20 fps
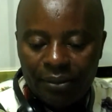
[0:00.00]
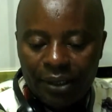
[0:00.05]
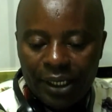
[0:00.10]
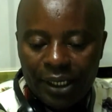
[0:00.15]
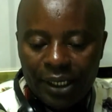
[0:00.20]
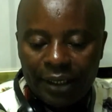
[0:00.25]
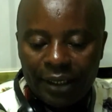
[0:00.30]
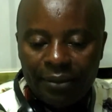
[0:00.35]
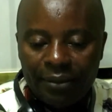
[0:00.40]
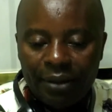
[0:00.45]

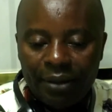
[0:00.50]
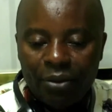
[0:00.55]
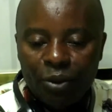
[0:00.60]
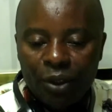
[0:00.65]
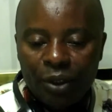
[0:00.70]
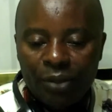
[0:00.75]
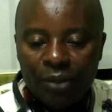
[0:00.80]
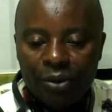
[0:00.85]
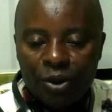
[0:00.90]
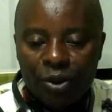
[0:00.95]
And I'll be able to
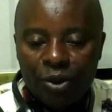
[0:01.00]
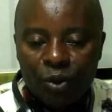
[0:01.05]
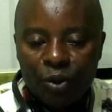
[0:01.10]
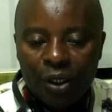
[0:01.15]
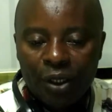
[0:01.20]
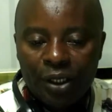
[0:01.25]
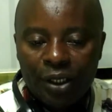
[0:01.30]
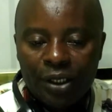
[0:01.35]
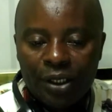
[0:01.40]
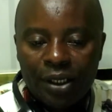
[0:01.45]

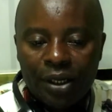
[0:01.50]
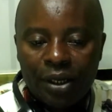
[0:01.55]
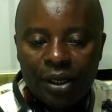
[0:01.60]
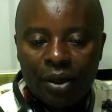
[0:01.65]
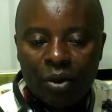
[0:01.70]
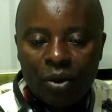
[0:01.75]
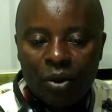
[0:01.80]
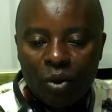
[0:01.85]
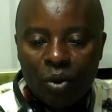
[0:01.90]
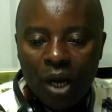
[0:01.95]
demonstrate
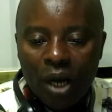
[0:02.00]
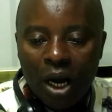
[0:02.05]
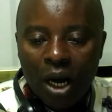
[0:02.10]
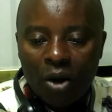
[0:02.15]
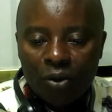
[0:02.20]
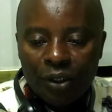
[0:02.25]
how